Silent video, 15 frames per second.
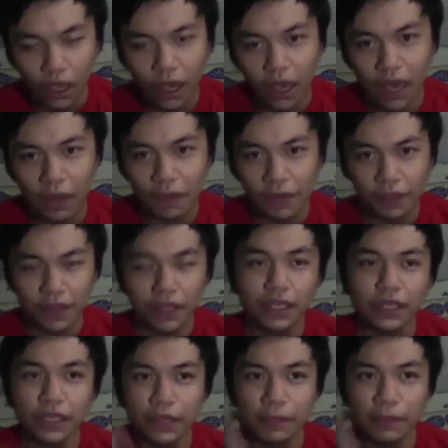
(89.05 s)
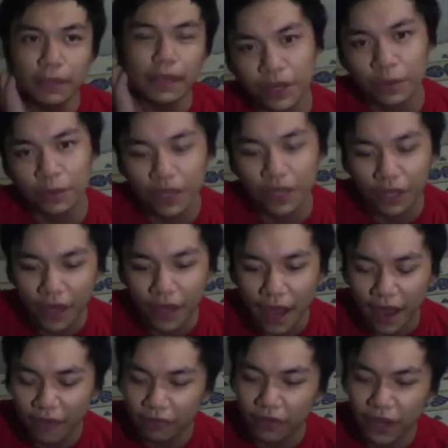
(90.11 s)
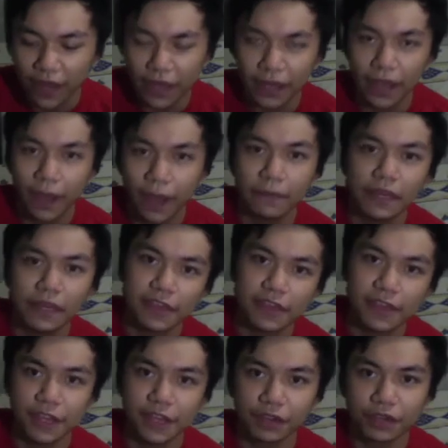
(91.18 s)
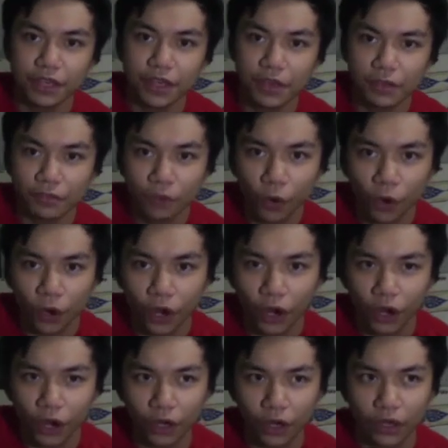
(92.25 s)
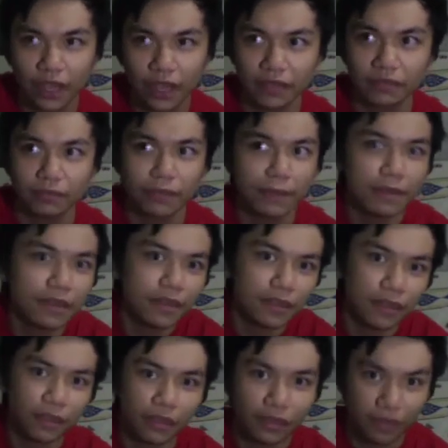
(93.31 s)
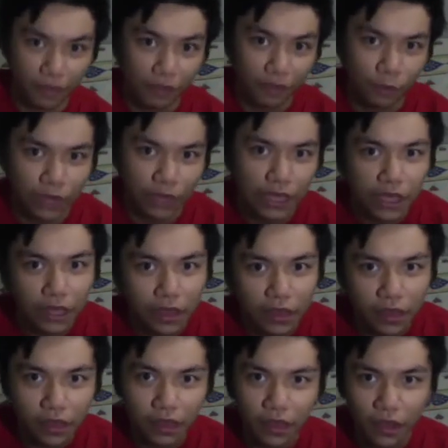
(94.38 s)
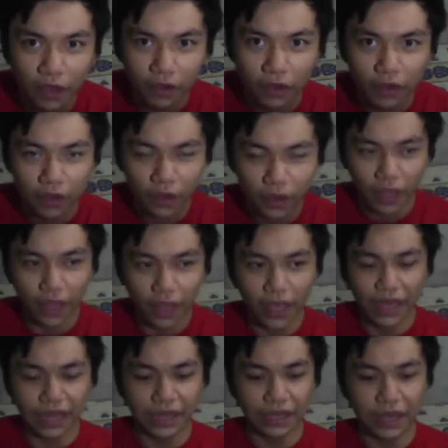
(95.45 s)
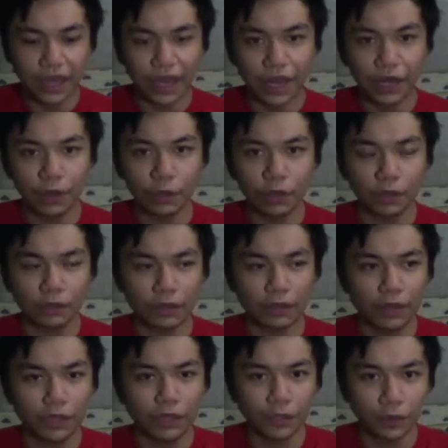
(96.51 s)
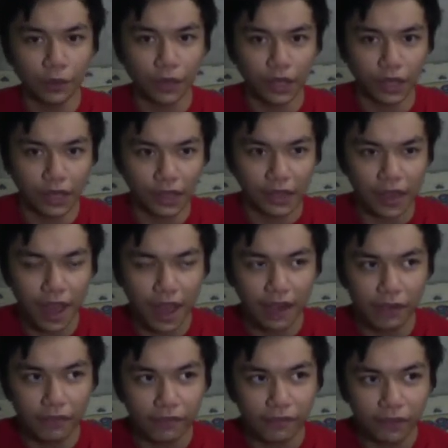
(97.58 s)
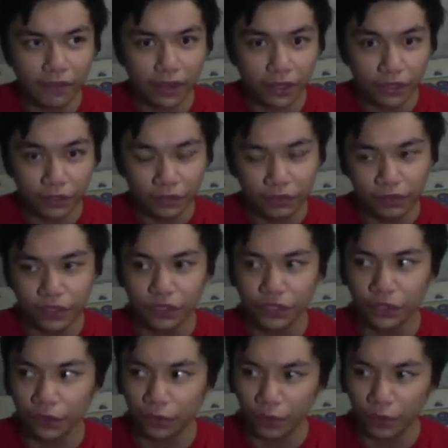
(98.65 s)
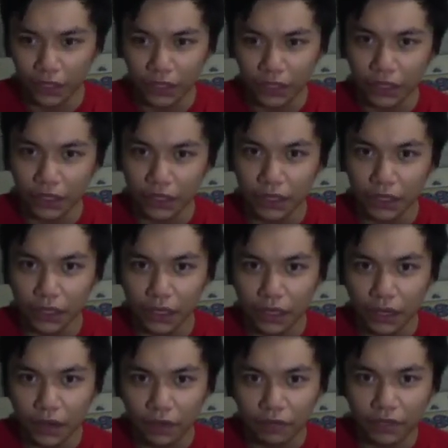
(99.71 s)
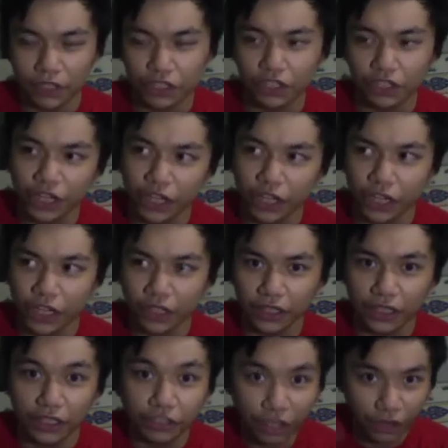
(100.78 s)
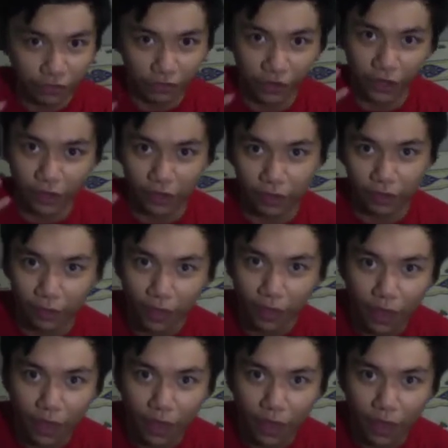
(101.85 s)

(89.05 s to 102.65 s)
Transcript: I was thinking maybe we could have like a mini series for like maybe seven weeks. And then what we will do is have a new video weekly featuring the three of us